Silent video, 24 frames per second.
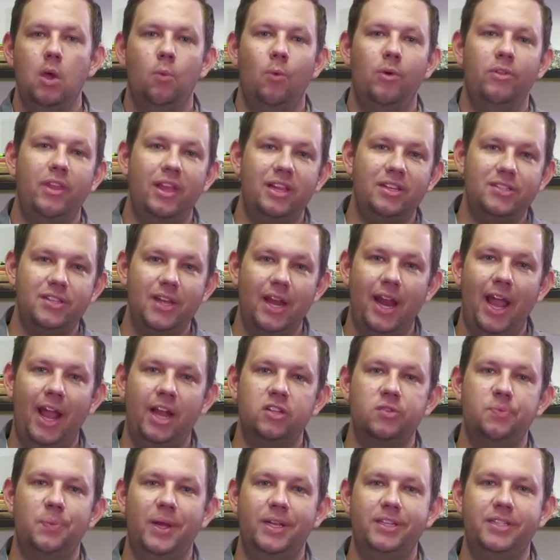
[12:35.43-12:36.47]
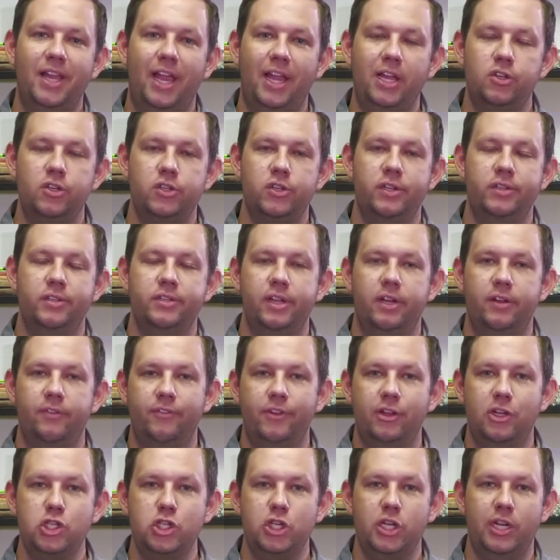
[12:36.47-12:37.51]
when they set expectations and a
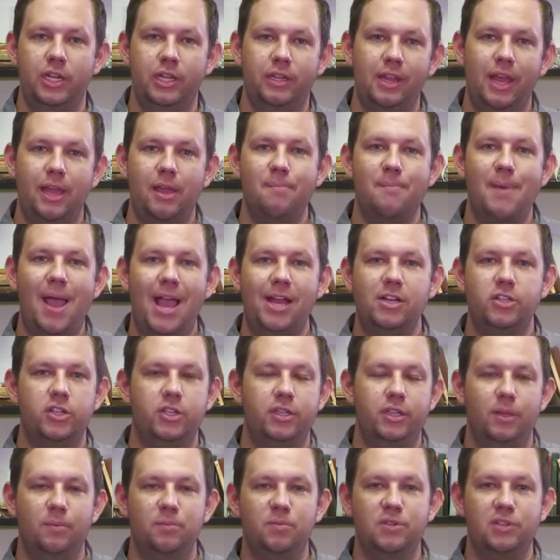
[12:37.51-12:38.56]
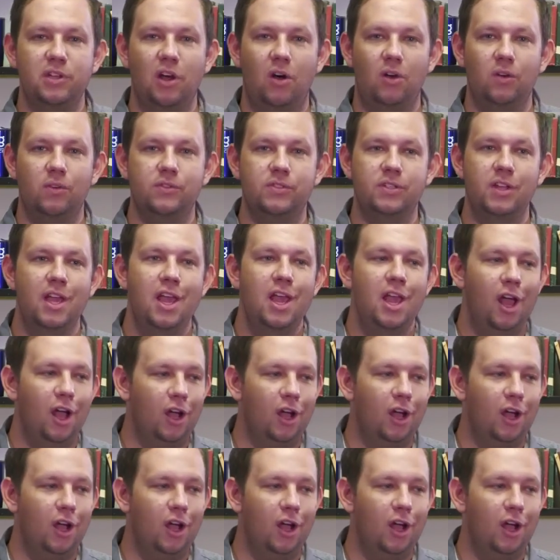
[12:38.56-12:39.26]
vision and they imagine themselves